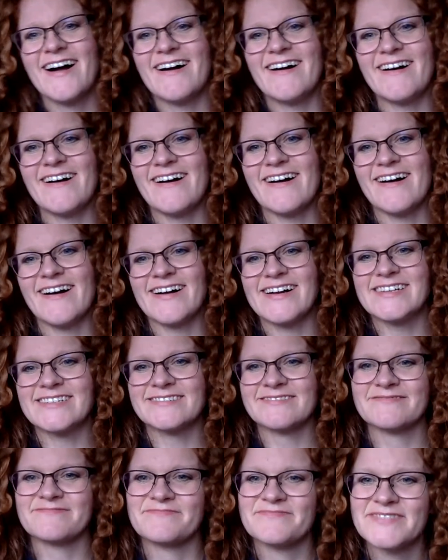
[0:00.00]
aww.
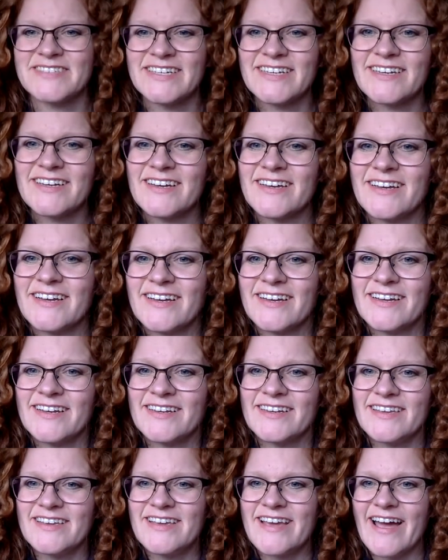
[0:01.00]

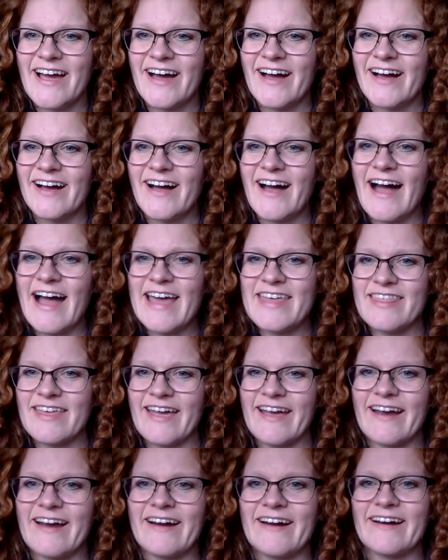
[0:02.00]
Yeah, hi
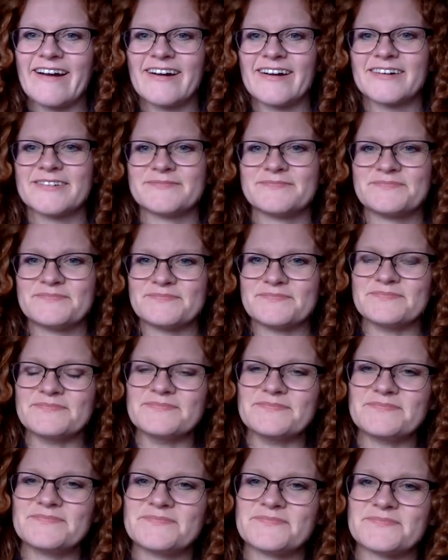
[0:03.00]
there.
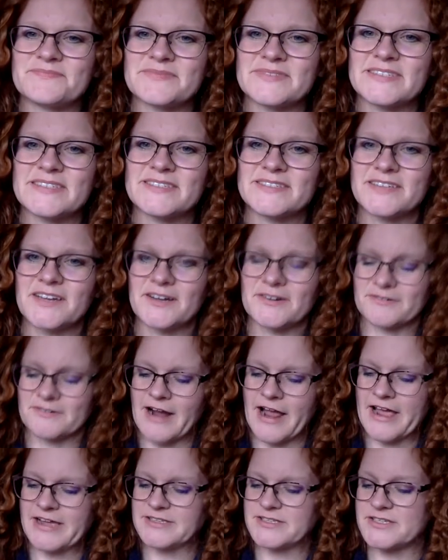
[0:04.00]
All
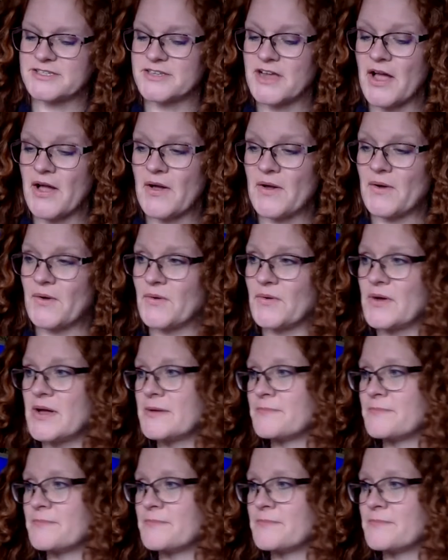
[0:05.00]
right, so